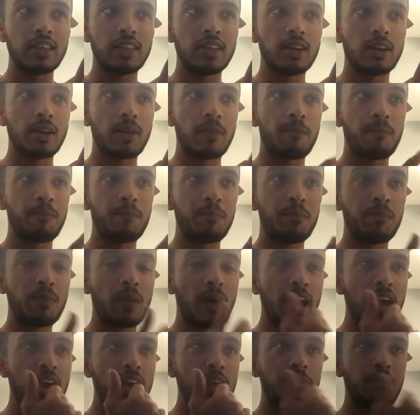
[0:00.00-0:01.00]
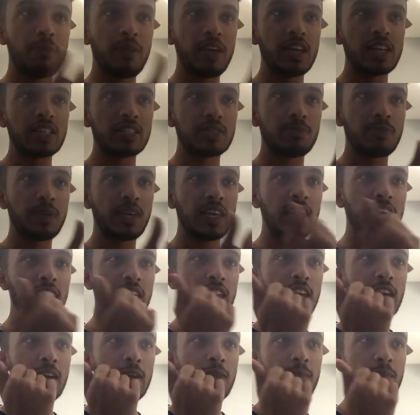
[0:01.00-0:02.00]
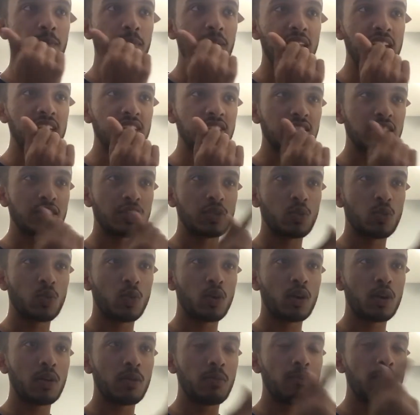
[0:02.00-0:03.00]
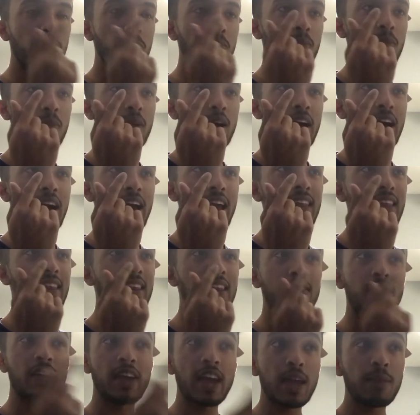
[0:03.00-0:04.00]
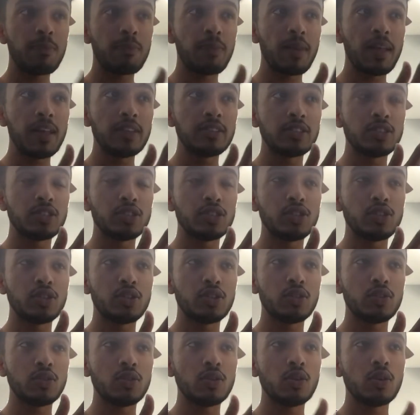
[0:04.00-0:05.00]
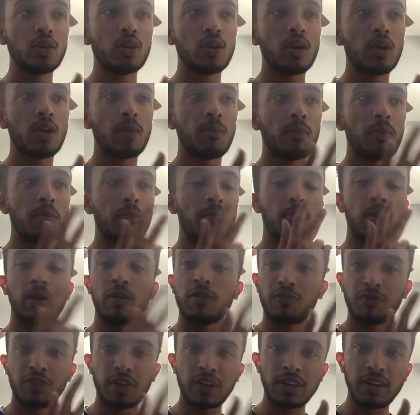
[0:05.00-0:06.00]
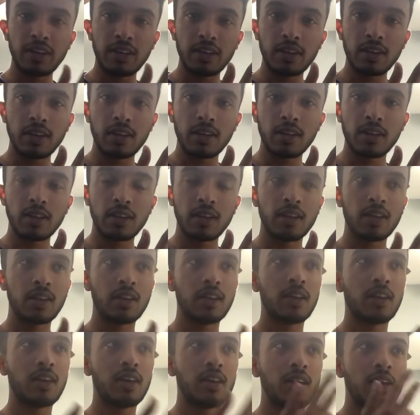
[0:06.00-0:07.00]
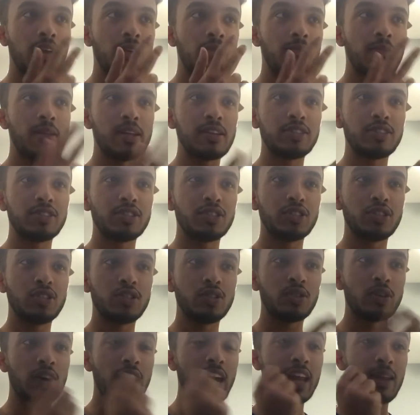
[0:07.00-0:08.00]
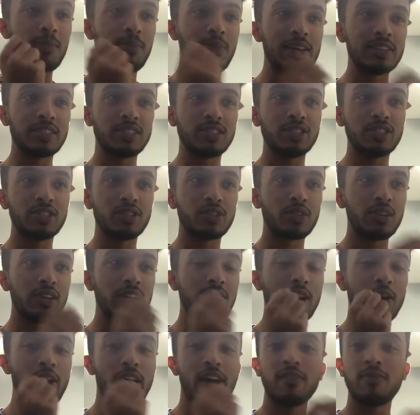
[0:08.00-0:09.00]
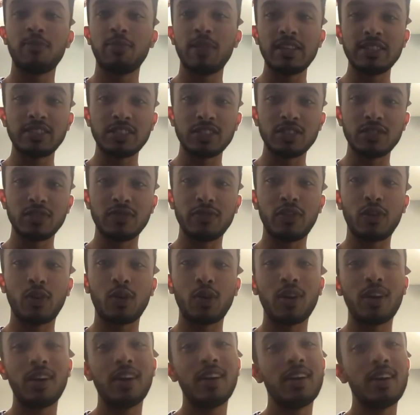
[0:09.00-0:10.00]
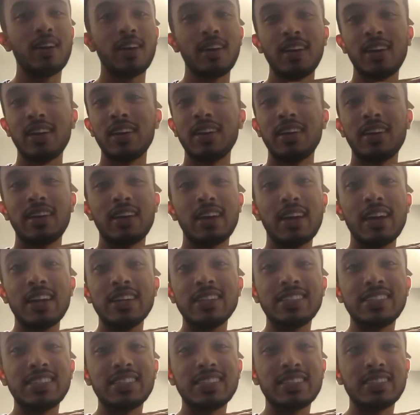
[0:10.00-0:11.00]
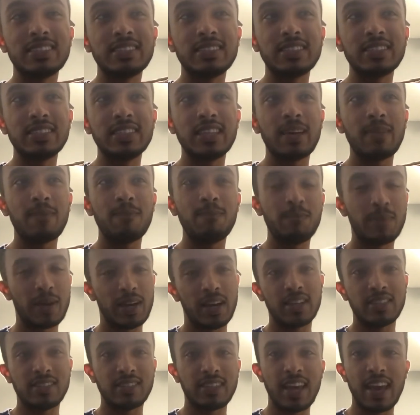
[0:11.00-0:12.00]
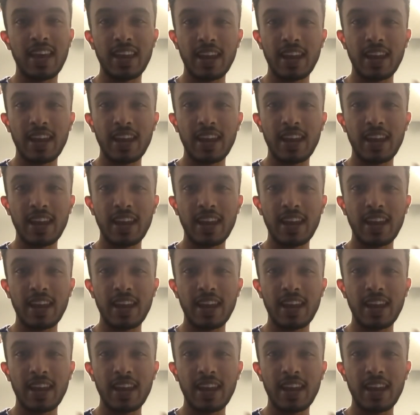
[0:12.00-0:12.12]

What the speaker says: I had PSP, PlayStation 1. I had never had PlayStation 2. My friend did. PlayStation 2, I had a PlayStation 3, now I have a PlayStation 4. It's the best.